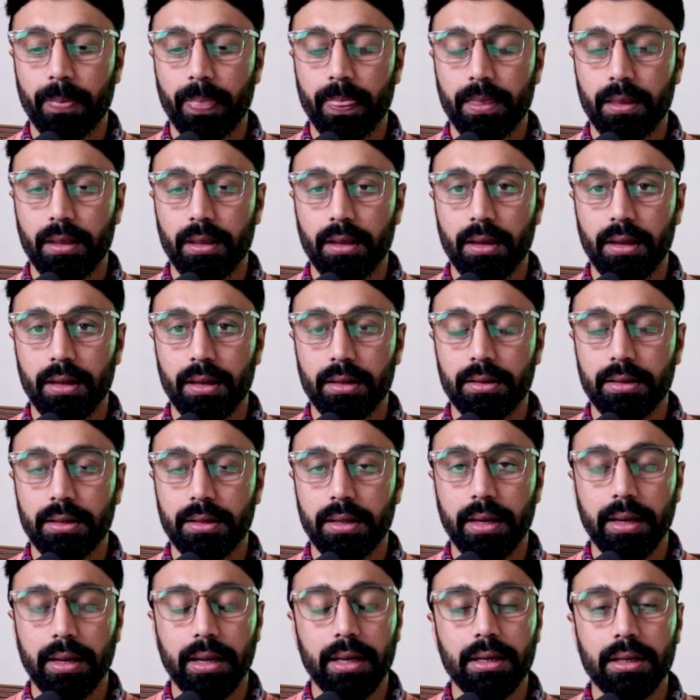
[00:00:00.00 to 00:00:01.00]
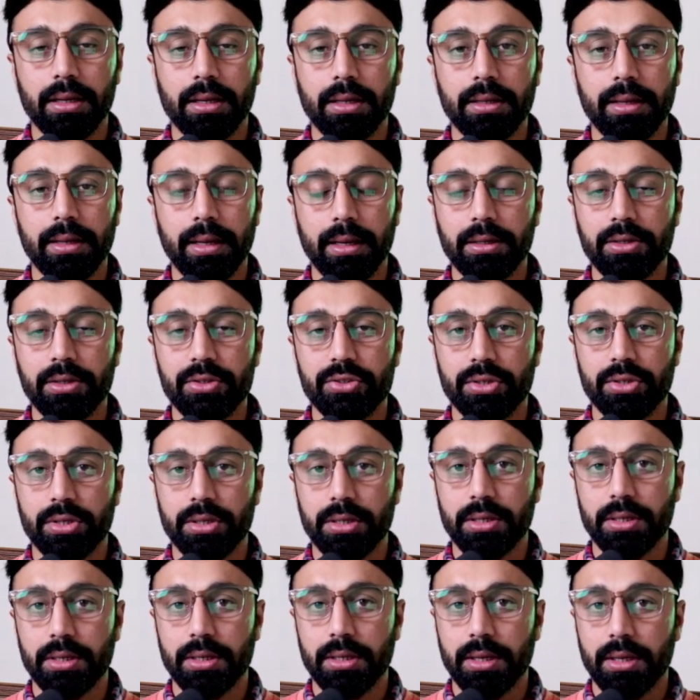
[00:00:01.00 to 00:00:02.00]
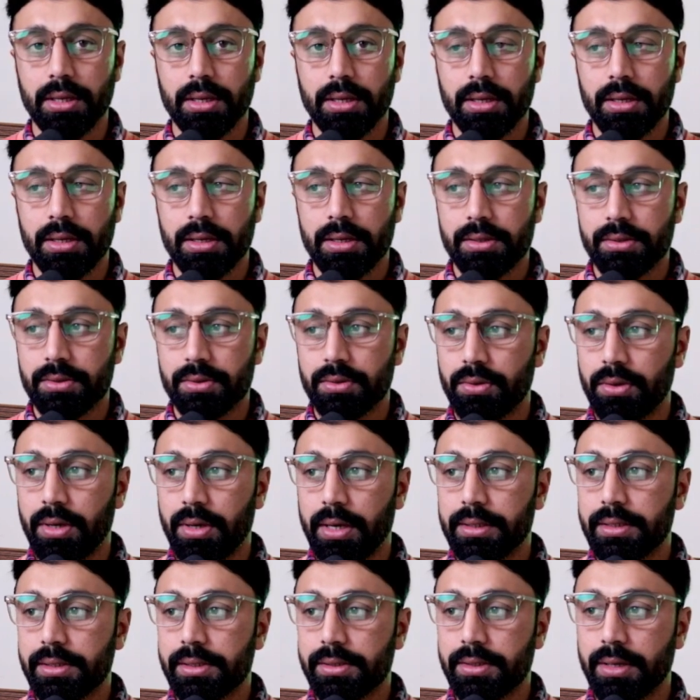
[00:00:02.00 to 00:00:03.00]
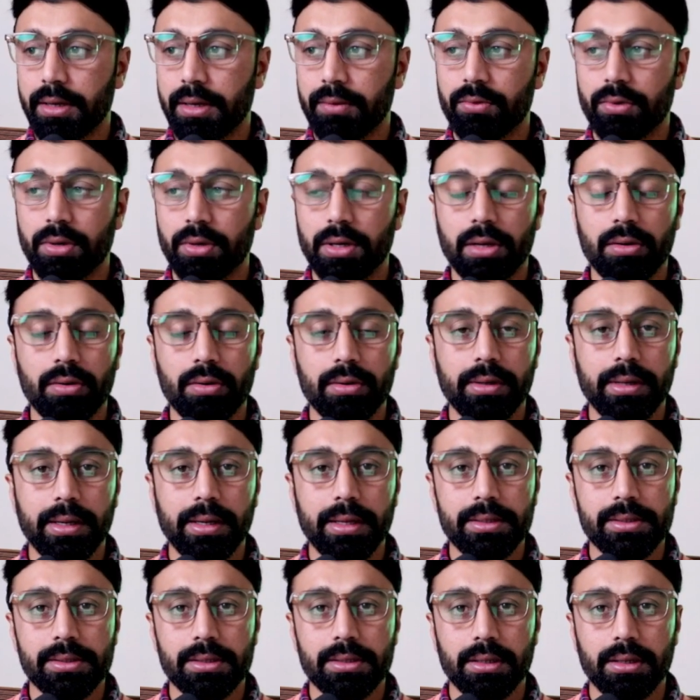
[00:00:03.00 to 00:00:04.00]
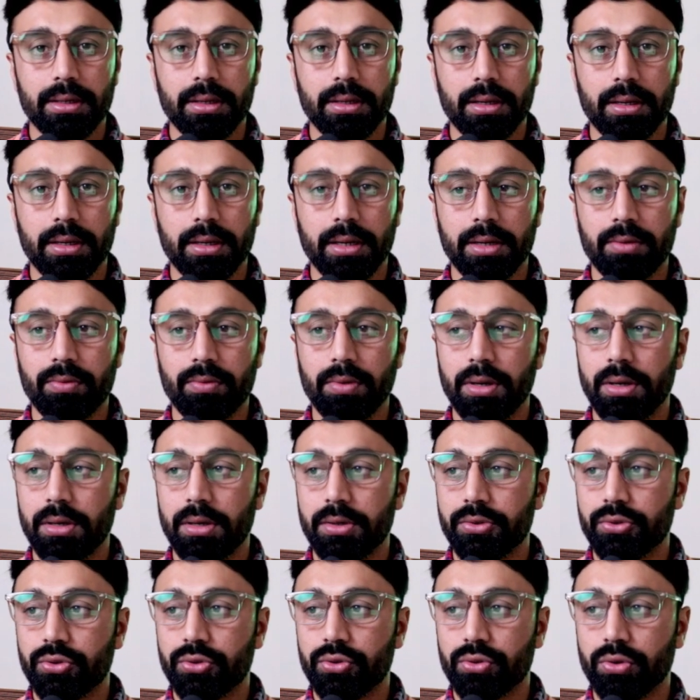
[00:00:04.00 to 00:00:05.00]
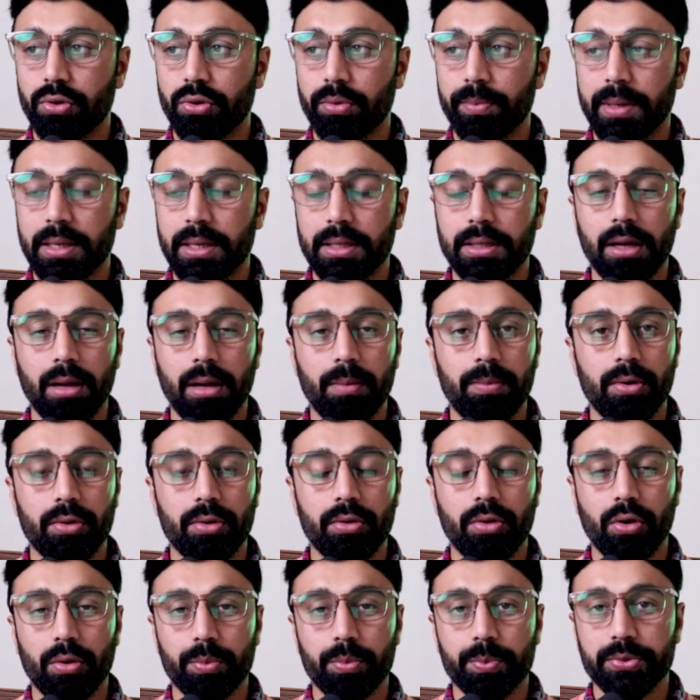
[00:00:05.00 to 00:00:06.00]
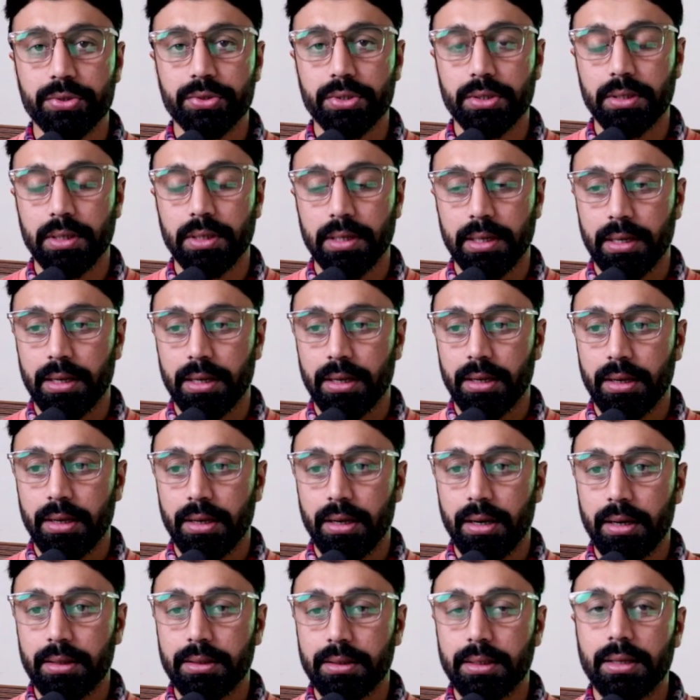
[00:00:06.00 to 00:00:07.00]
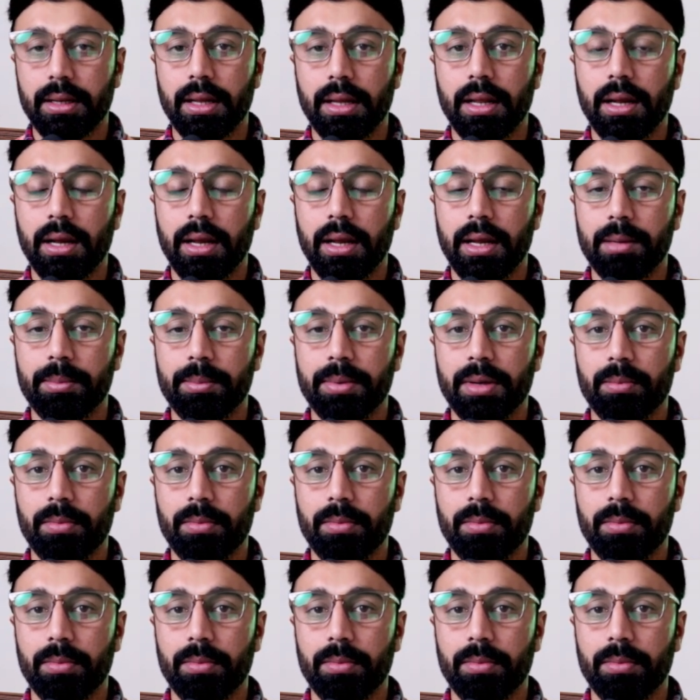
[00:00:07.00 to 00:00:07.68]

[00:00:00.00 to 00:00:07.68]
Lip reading: in any sheet, so I just have to click on list. It will show me the upload option, and then I'll be able to